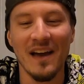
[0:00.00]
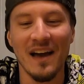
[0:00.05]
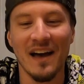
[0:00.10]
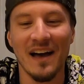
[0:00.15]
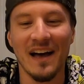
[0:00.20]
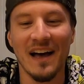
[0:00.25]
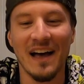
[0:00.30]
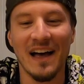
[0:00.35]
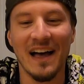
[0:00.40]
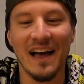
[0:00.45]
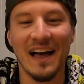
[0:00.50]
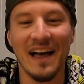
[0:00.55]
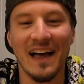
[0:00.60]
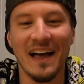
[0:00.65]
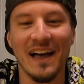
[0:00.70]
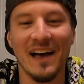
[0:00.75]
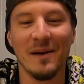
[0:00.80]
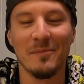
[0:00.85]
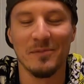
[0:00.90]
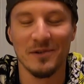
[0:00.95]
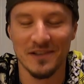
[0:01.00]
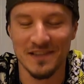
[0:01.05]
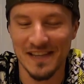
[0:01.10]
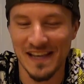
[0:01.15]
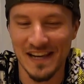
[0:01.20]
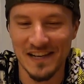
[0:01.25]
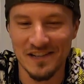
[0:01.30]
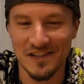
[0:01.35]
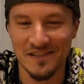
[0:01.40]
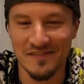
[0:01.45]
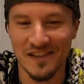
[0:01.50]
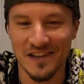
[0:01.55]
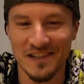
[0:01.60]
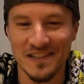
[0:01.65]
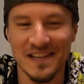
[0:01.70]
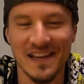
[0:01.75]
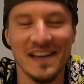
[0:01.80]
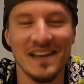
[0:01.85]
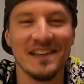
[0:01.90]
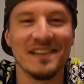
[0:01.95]
a percentage of their
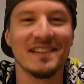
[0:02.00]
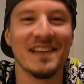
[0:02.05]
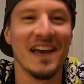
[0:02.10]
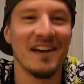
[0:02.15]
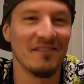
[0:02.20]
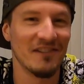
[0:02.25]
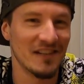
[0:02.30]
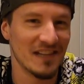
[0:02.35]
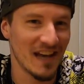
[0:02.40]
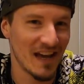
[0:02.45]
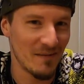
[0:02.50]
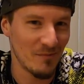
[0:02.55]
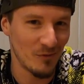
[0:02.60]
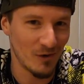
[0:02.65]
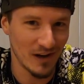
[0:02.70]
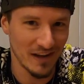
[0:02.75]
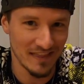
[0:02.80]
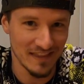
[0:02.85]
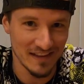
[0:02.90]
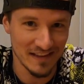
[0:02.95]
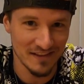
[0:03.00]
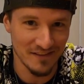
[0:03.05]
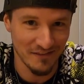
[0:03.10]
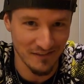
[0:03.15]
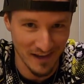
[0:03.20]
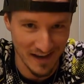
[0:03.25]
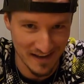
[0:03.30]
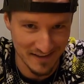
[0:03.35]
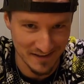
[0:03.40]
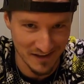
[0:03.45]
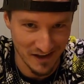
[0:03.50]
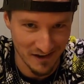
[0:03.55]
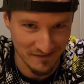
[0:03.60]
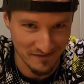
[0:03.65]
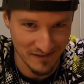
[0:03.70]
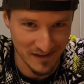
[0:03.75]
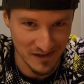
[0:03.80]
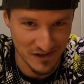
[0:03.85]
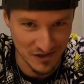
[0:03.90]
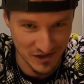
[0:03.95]
sales every time one of these flies
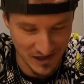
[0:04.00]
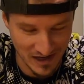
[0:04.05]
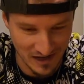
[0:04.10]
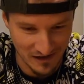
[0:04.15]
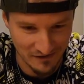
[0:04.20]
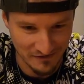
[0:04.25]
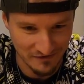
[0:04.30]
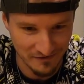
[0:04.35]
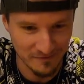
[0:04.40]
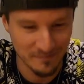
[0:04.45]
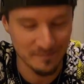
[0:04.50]
off the shelf.